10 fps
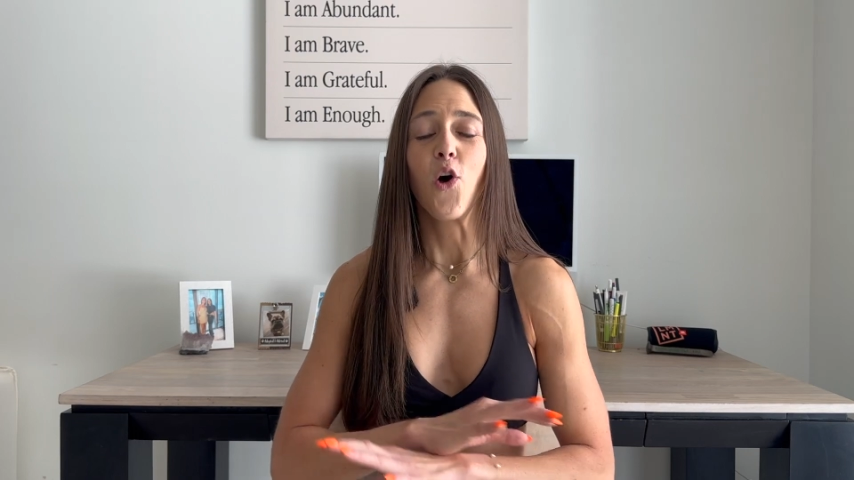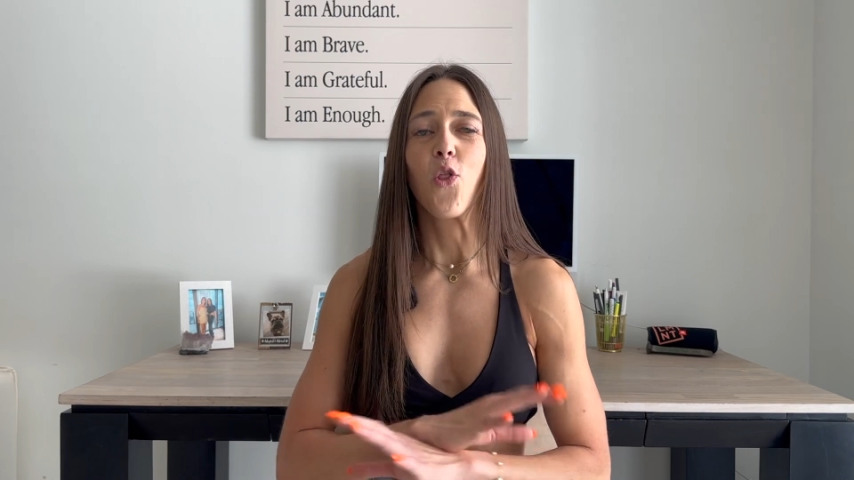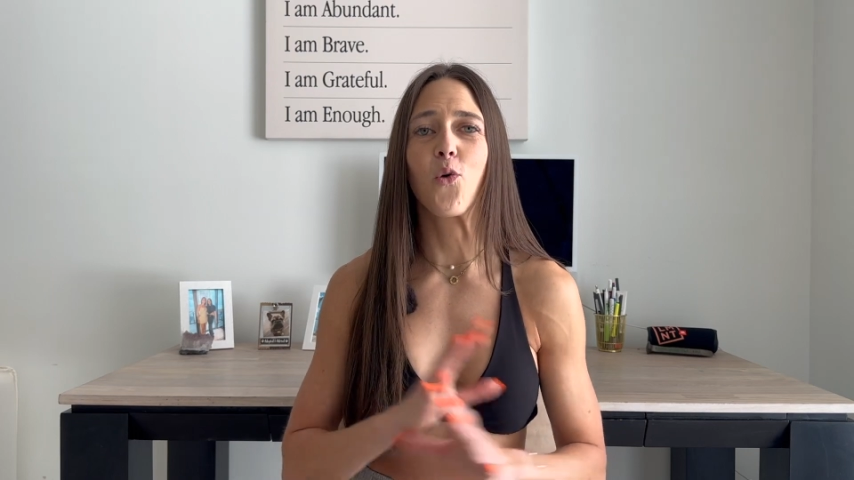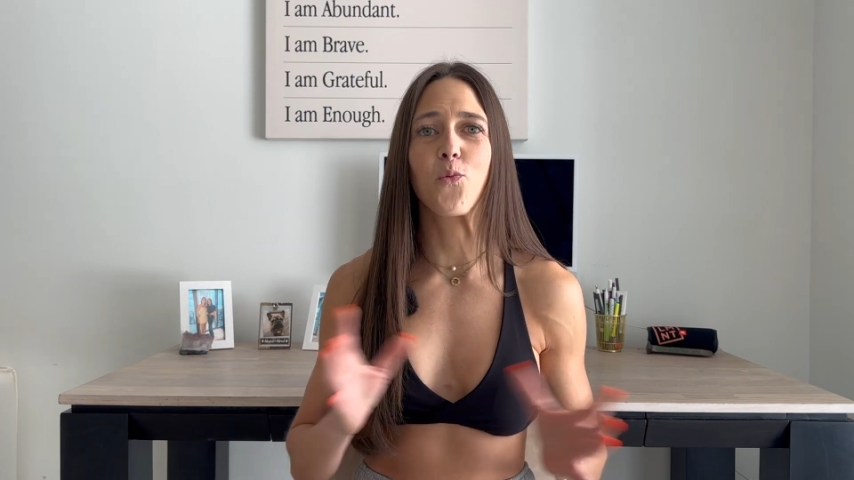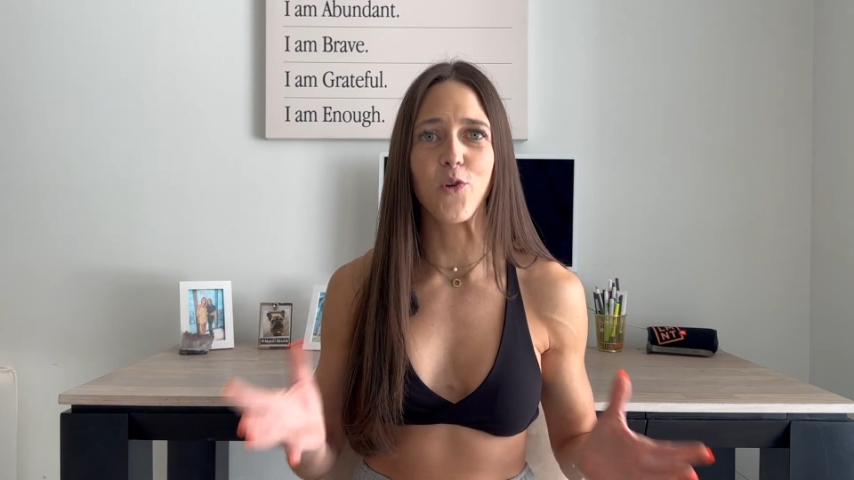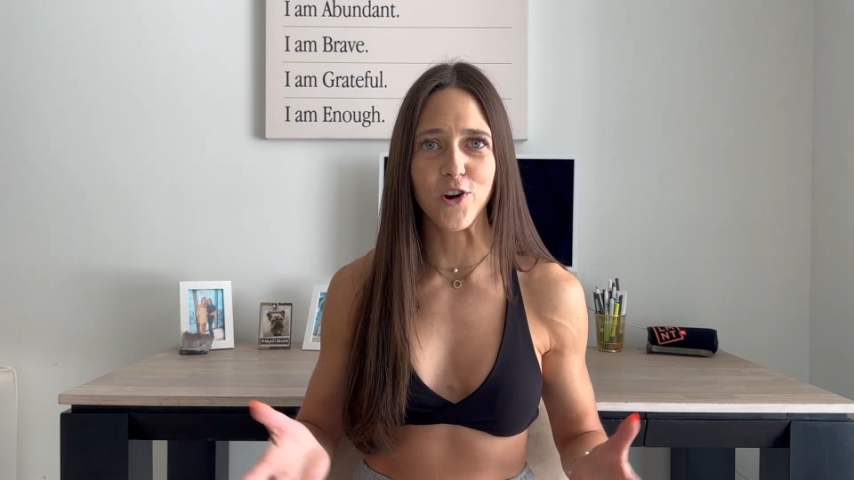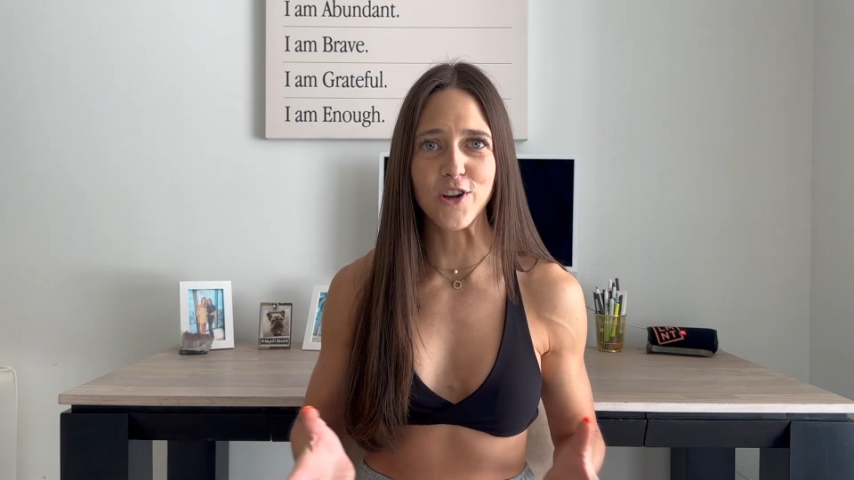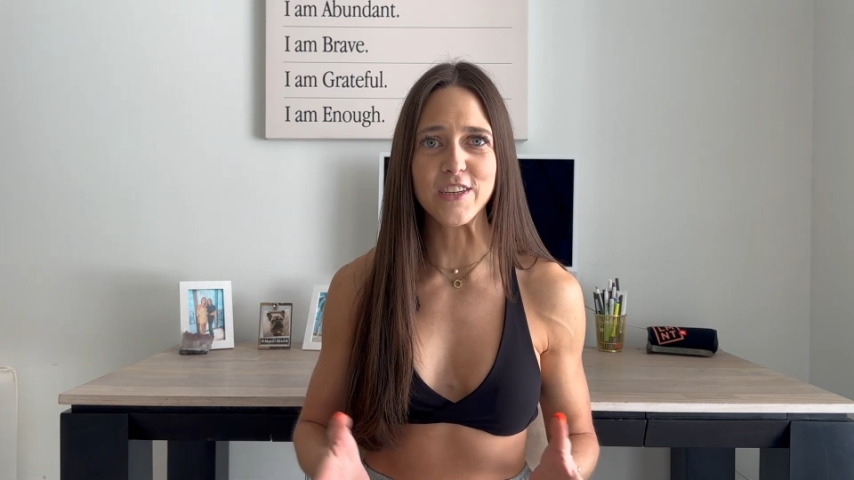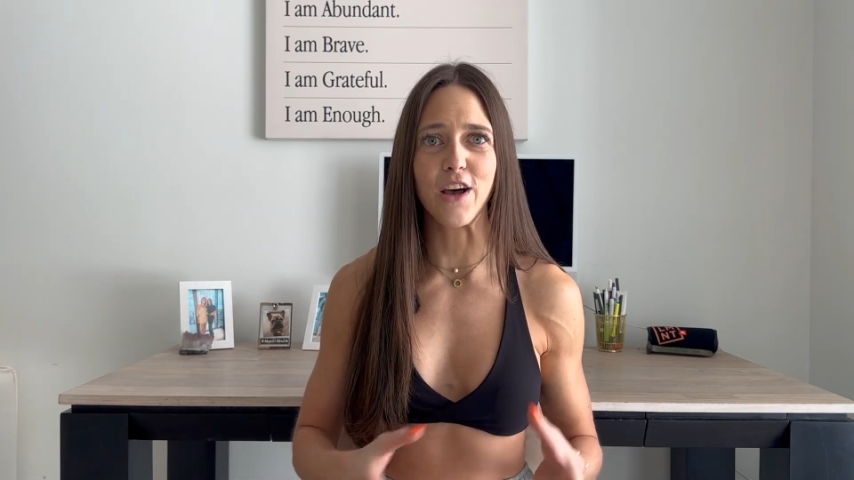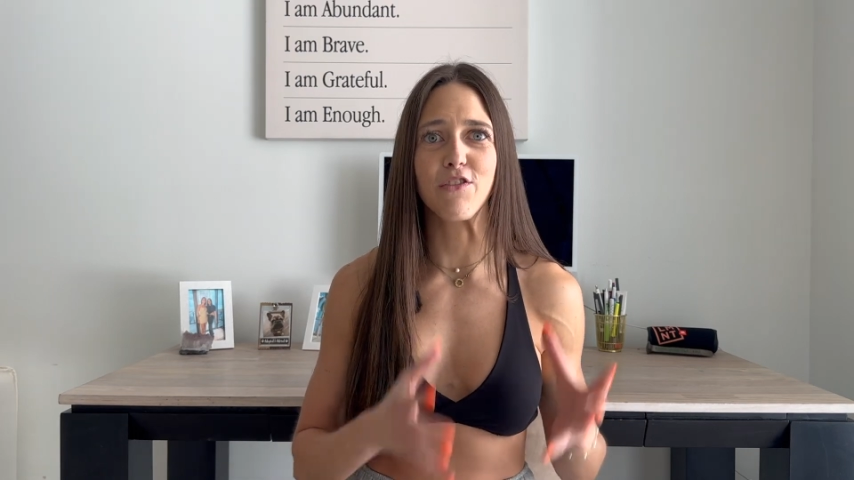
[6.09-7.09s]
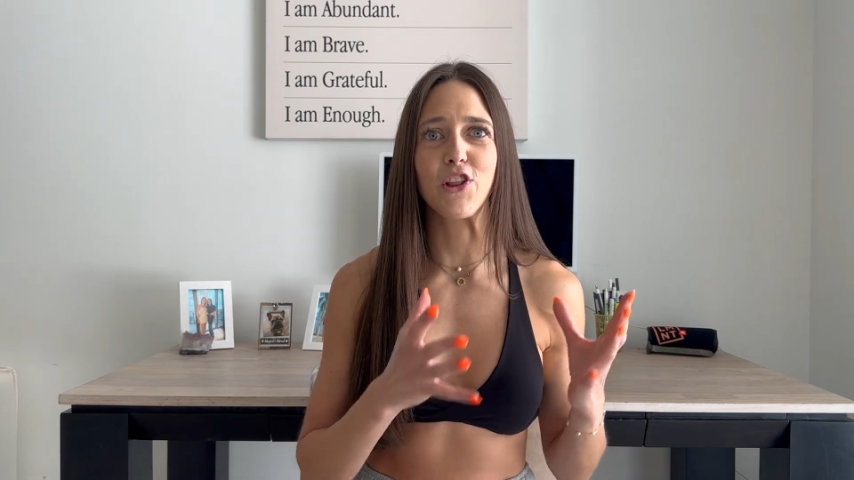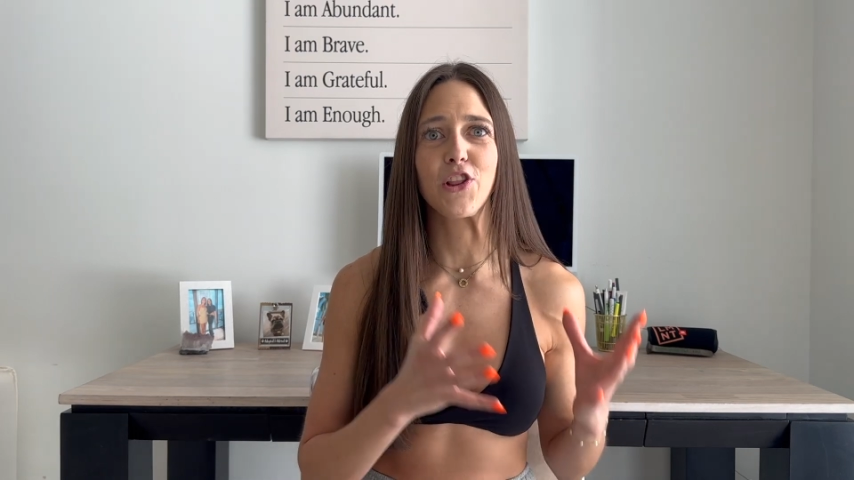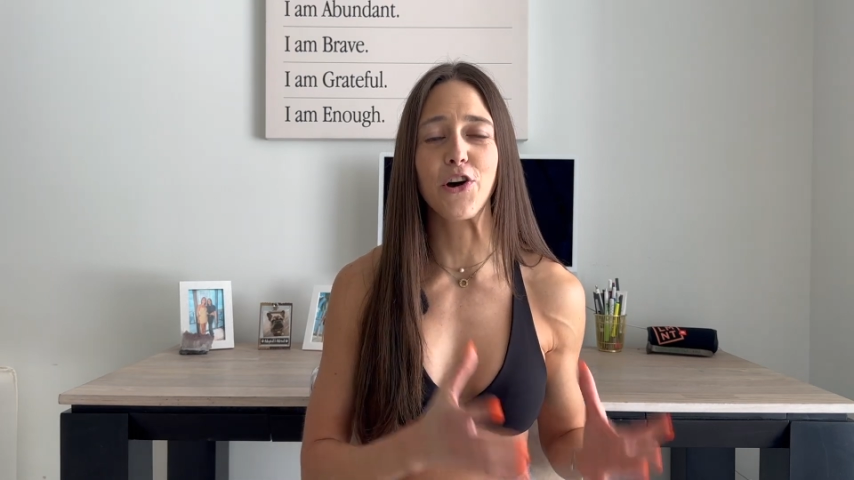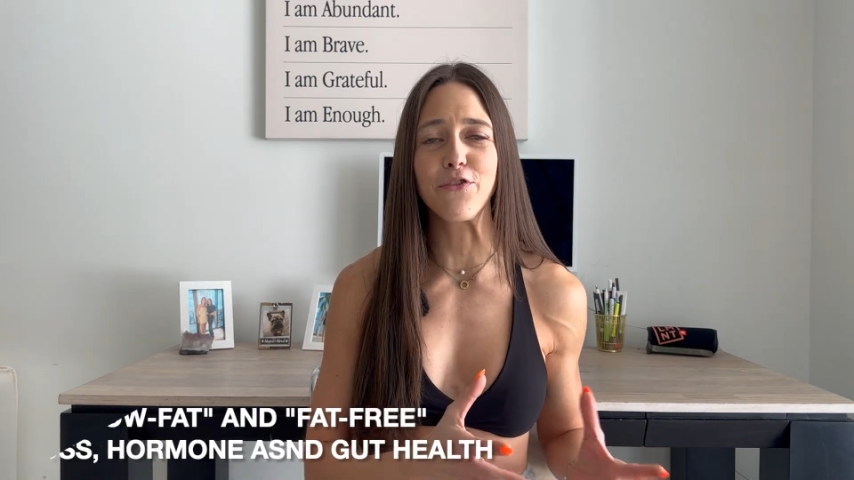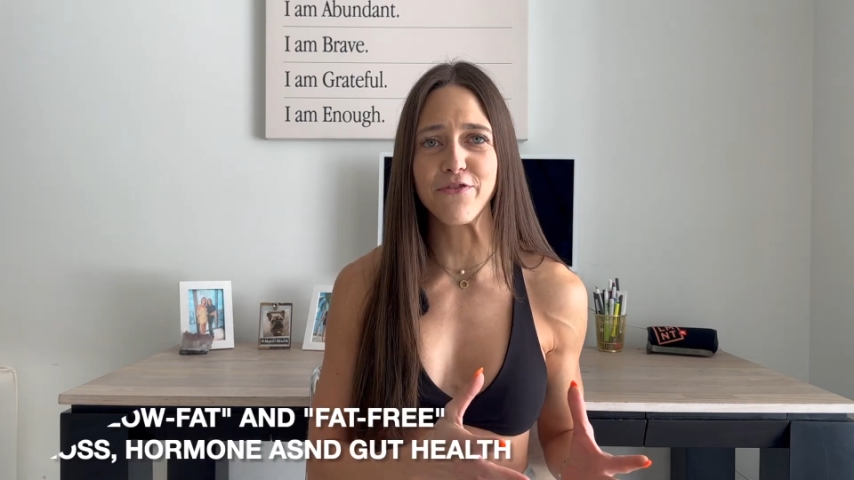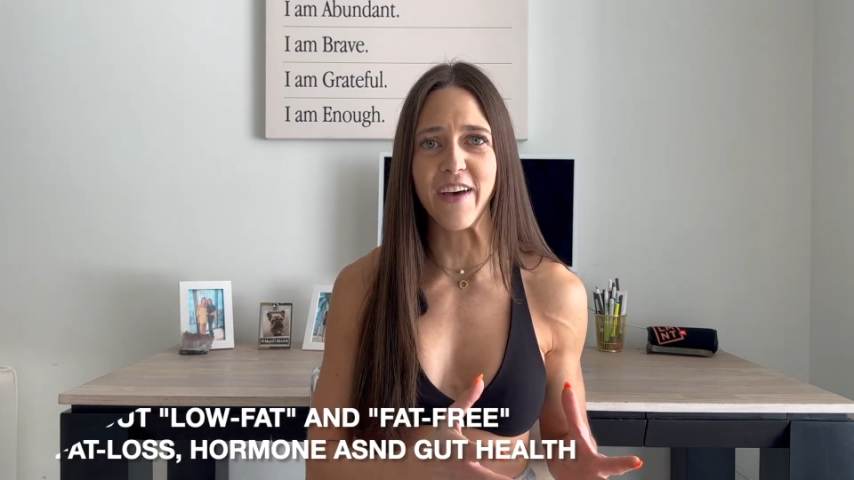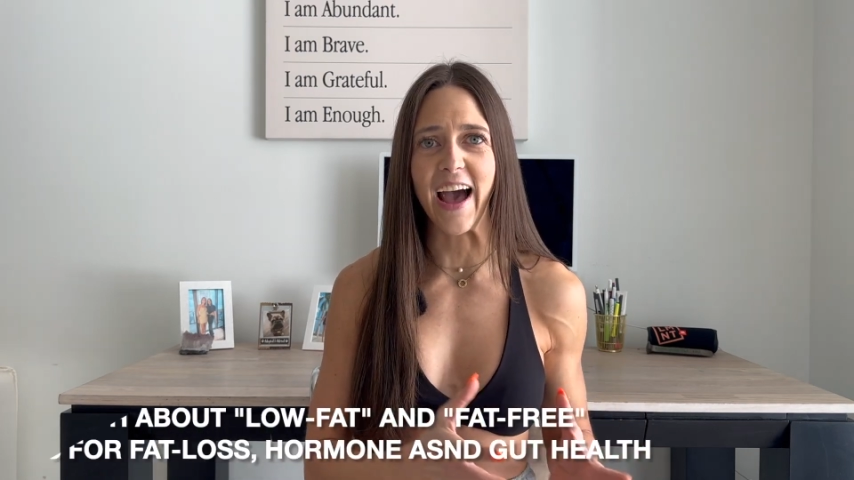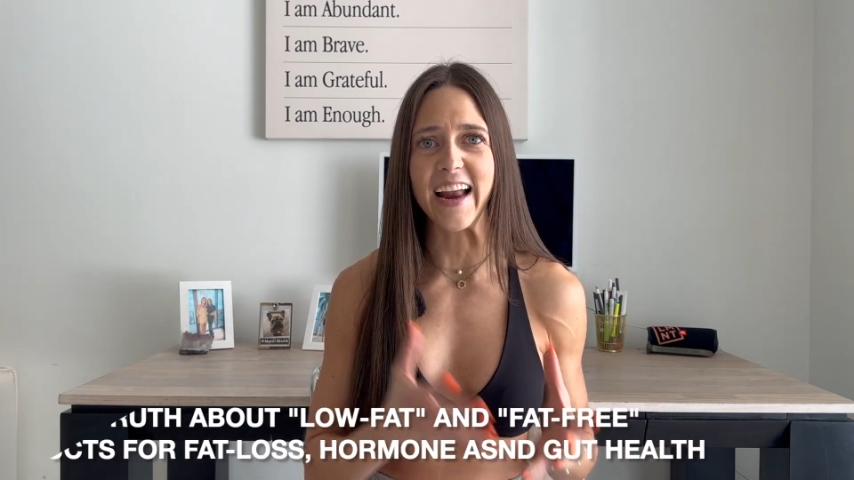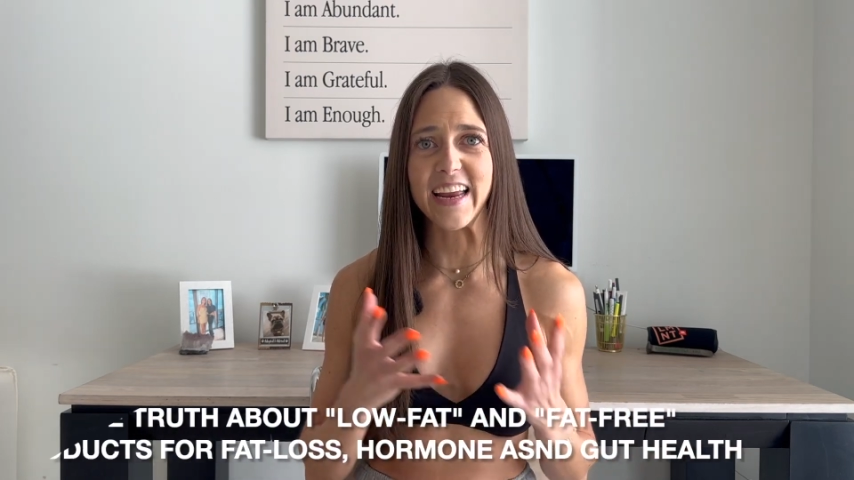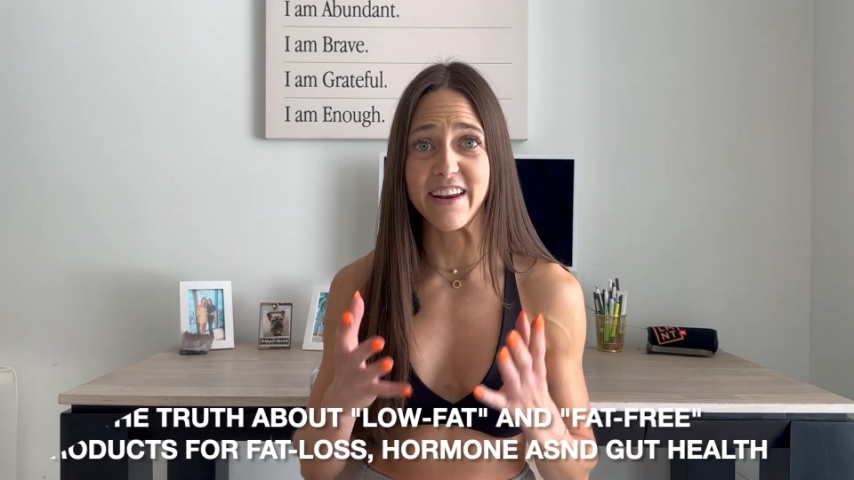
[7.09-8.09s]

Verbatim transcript: the world of low-fat